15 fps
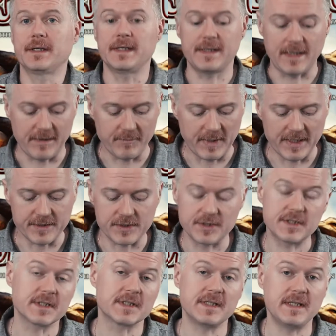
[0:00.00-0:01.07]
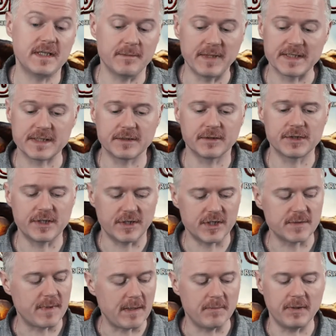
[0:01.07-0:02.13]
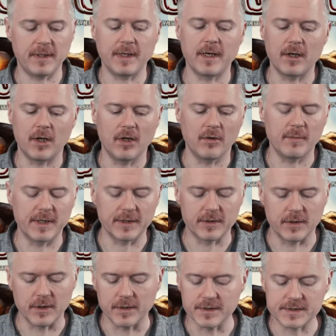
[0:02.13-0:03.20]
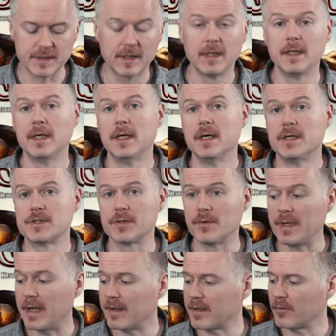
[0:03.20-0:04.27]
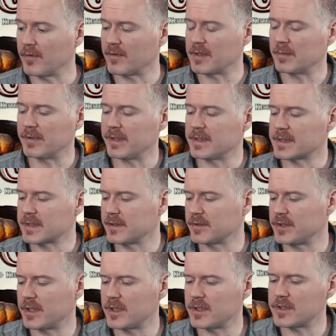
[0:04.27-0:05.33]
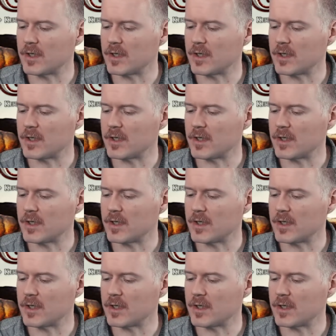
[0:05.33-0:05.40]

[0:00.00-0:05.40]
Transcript: that, I've managed to succeed in my skill challenge by playing all my cards. So now that we've completed the skill challenge,